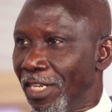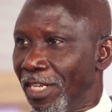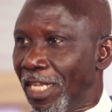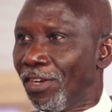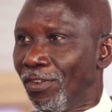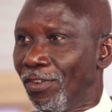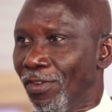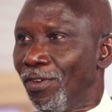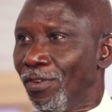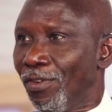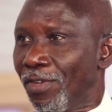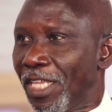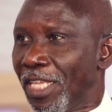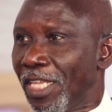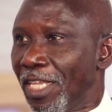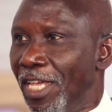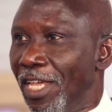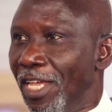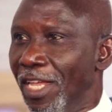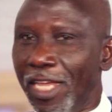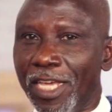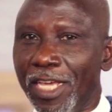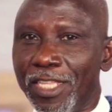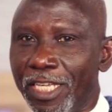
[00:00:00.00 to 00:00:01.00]
They're not okay.
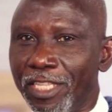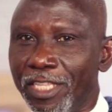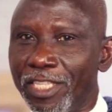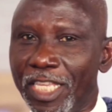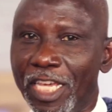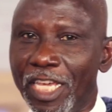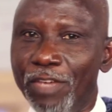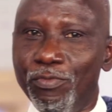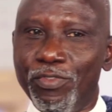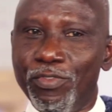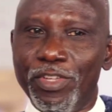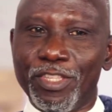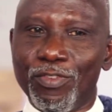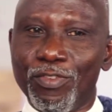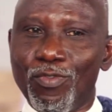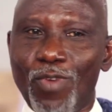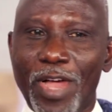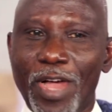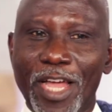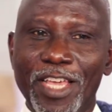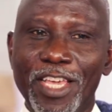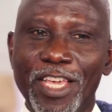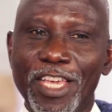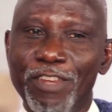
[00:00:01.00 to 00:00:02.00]
It's the same reason
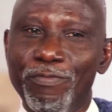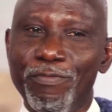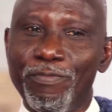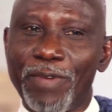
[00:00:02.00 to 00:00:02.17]
why in